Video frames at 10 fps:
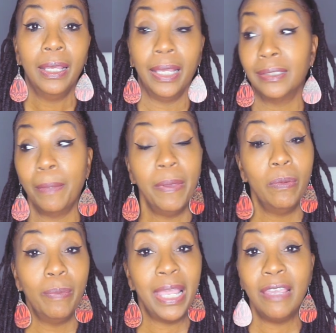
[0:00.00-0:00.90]
And some
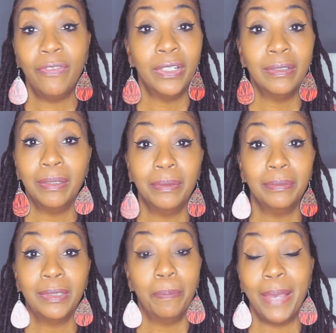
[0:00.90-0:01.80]
people may even
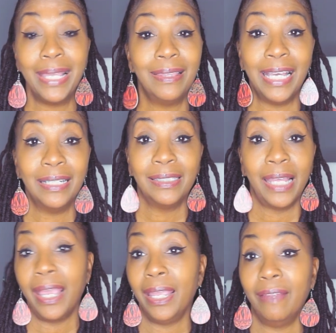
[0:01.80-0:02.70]
debate that and
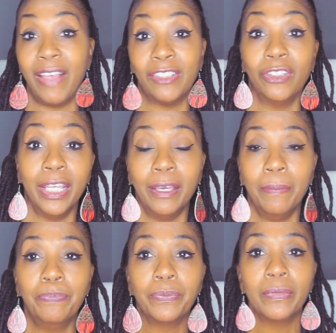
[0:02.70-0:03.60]
say, hey, that's them.